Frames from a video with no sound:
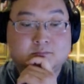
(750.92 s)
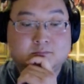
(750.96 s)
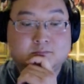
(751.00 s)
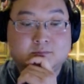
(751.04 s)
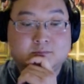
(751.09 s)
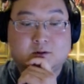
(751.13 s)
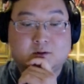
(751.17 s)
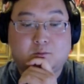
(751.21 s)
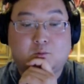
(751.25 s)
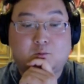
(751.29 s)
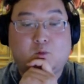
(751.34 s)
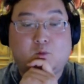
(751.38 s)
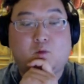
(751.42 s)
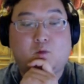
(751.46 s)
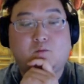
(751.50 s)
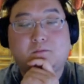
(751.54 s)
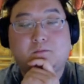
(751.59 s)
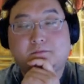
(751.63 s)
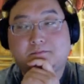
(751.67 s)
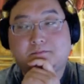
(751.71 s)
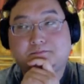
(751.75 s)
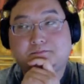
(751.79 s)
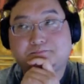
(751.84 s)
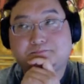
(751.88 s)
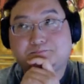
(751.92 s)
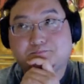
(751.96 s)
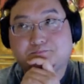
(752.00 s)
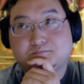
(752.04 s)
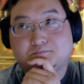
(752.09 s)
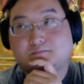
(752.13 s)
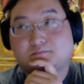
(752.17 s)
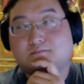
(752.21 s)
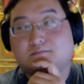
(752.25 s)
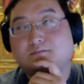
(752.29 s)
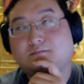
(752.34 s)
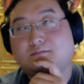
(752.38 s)

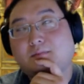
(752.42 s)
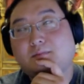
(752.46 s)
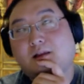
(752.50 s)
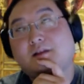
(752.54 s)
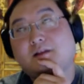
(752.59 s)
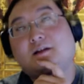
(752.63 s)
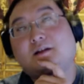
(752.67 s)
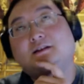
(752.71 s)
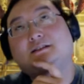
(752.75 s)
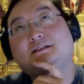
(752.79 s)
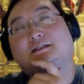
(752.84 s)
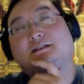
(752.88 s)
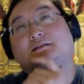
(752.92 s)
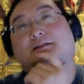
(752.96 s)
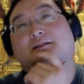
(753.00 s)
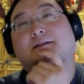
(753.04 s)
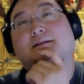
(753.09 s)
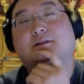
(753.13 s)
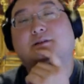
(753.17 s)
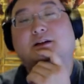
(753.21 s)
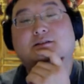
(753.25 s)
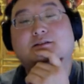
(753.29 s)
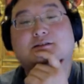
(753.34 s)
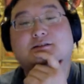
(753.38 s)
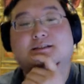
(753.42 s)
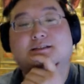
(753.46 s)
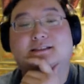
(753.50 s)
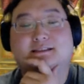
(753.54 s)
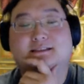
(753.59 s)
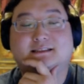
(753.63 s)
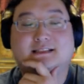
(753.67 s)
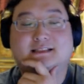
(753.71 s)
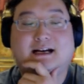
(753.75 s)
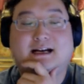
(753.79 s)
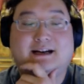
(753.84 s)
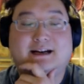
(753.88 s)
not a circumstance, but also
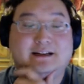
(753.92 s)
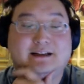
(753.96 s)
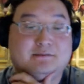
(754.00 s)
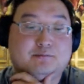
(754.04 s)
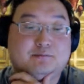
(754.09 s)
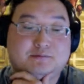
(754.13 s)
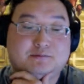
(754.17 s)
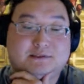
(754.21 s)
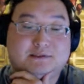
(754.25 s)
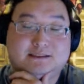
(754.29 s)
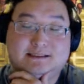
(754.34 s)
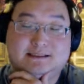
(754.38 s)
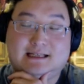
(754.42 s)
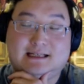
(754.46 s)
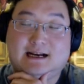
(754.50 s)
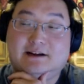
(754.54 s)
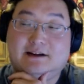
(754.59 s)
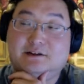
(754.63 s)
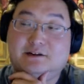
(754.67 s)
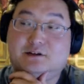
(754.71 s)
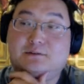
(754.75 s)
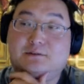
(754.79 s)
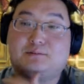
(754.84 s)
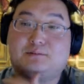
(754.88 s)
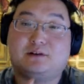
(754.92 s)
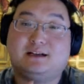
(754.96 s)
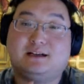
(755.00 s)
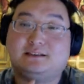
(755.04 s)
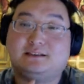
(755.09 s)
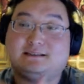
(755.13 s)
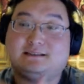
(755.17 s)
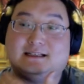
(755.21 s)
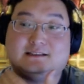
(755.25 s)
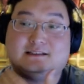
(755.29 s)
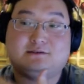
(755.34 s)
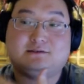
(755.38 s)
societal
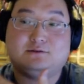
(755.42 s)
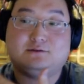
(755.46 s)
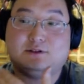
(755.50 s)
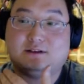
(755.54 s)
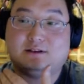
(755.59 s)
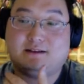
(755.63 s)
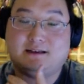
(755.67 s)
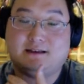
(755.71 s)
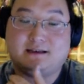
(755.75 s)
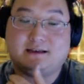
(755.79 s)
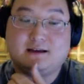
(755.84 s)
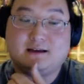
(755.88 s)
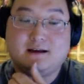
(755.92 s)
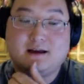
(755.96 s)
pressures, that sort of thing.